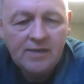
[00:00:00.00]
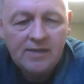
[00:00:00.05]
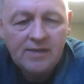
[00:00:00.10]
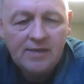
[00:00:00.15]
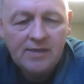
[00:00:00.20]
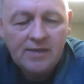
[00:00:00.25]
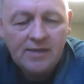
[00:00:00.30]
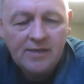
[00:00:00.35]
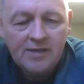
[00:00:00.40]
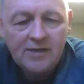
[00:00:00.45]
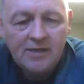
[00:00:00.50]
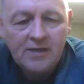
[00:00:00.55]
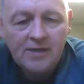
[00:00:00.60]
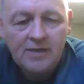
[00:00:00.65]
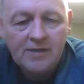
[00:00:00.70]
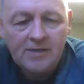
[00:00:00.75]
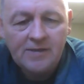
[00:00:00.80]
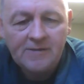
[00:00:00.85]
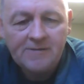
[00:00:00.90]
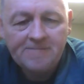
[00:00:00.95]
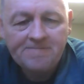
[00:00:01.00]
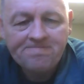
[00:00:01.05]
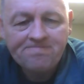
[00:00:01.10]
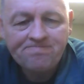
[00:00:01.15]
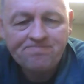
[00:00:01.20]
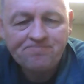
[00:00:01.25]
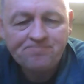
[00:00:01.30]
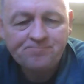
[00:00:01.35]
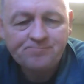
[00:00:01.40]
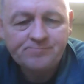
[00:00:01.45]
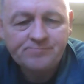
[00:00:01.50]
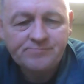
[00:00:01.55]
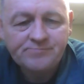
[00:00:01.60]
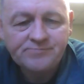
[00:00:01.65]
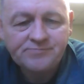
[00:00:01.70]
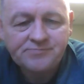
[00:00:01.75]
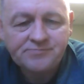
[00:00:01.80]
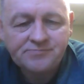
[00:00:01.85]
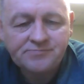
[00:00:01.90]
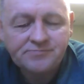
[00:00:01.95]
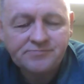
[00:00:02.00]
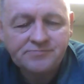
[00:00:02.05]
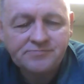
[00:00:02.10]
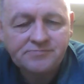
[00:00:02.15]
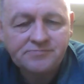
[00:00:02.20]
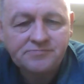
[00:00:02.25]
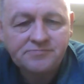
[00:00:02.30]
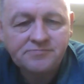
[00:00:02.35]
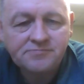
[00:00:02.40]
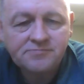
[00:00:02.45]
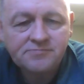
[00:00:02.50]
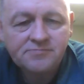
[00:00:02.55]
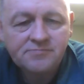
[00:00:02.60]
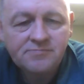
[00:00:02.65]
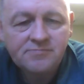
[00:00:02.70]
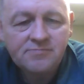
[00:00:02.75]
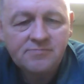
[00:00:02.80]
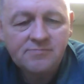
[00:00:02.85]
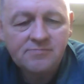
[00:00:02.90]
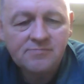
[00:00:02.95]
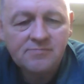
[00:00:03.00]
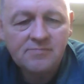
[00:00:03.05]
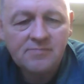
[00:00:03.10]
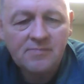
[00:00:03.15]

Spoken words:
[no speech]